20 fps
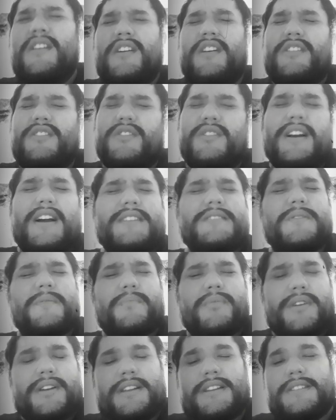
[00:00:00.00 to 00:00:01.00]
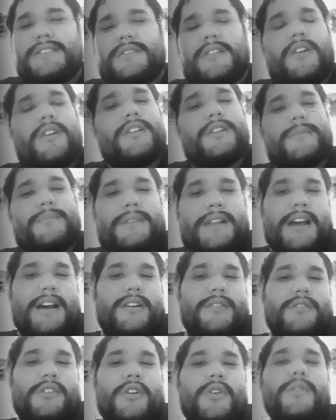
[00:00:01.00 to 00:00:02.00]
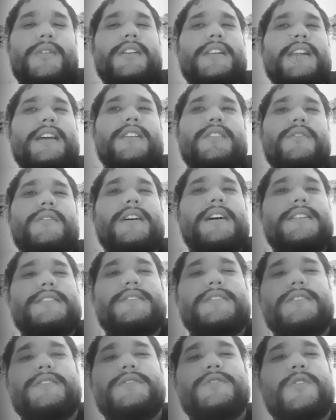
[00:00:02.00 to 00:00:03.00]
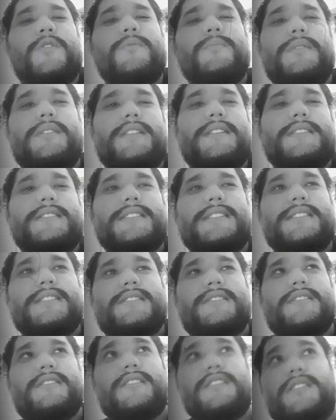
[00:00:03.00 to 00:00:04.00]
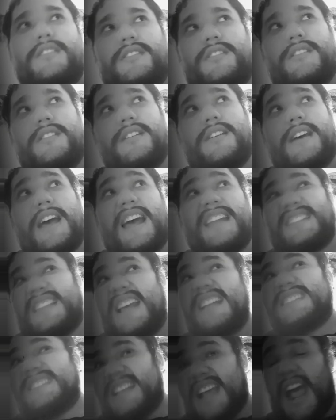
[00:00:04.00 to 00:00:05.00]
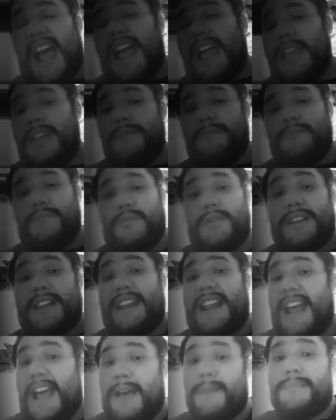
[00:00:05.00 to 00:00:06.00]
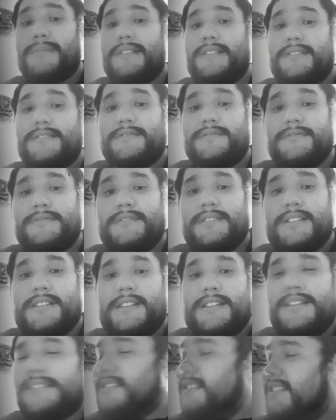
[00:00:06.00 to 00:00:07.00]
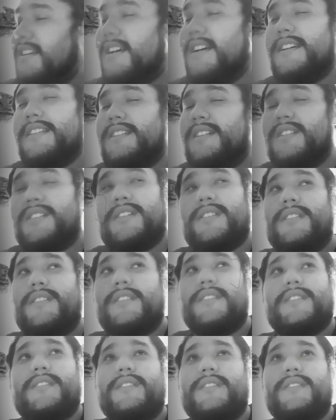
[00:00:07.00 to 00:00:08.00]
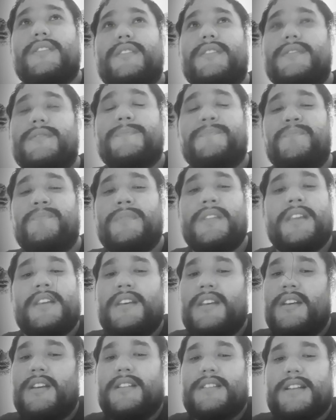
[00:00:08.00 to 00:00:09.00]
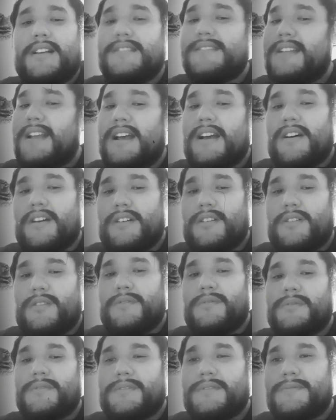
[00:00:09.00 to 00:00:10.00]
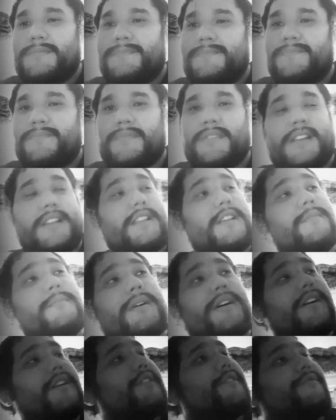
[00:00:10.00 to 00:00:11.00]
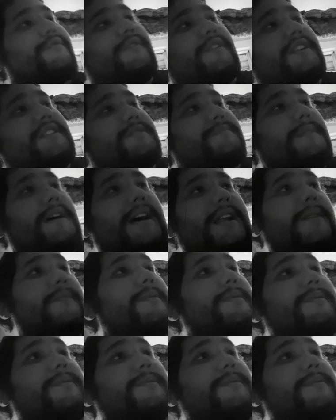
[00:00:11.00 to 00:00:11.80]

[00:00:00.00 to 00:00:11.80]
you guys are bringing this all up now, knowing that you guys could have told me this at that time when it happened. No, no, no, no, no, no. That's not how it goes. And then my other friend is mad at me